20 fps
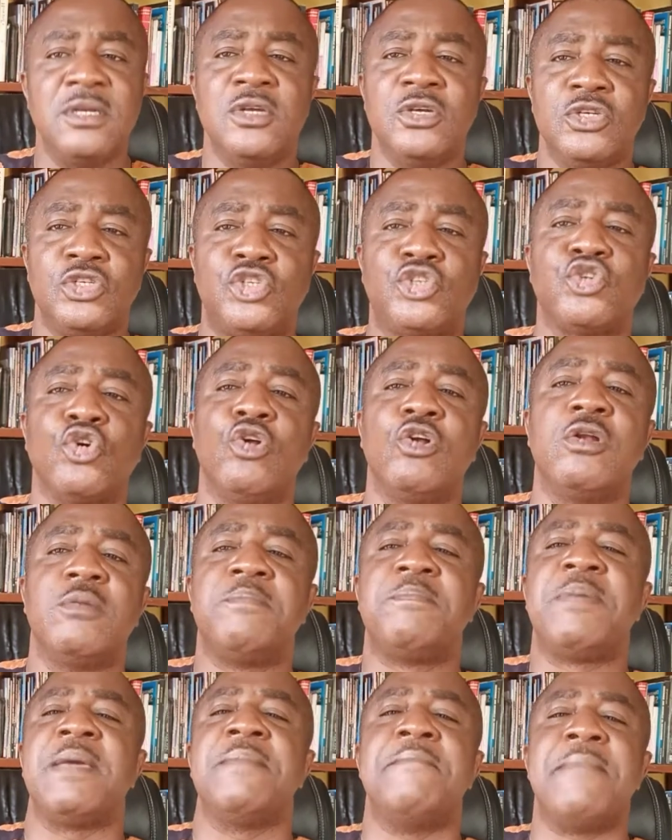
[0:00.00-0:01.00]
should
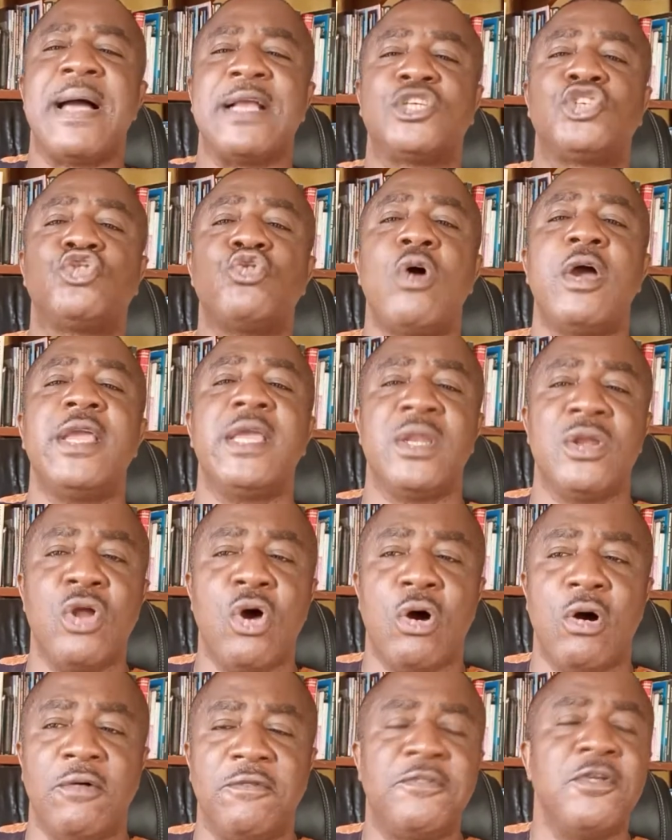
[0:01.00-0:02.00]
be mature
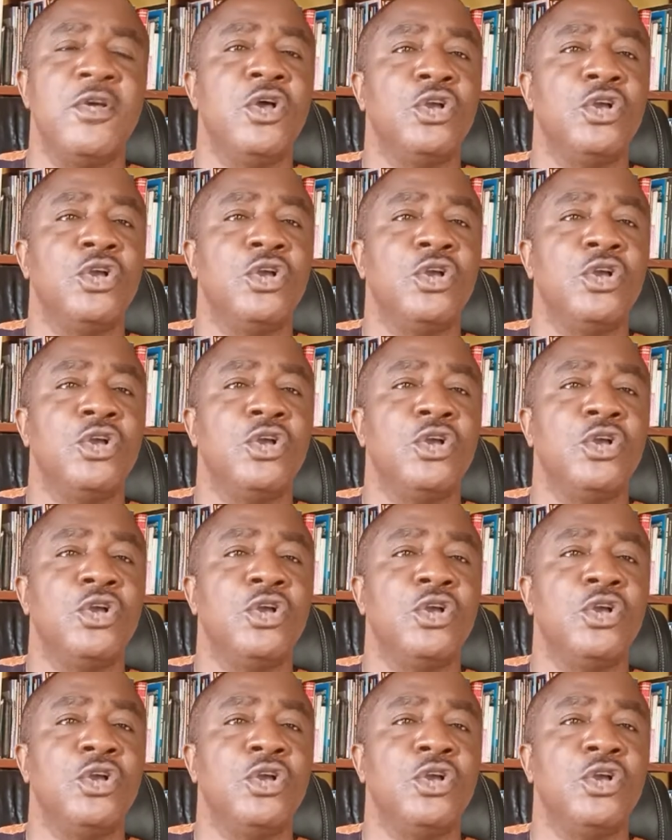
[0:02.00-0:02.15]
enough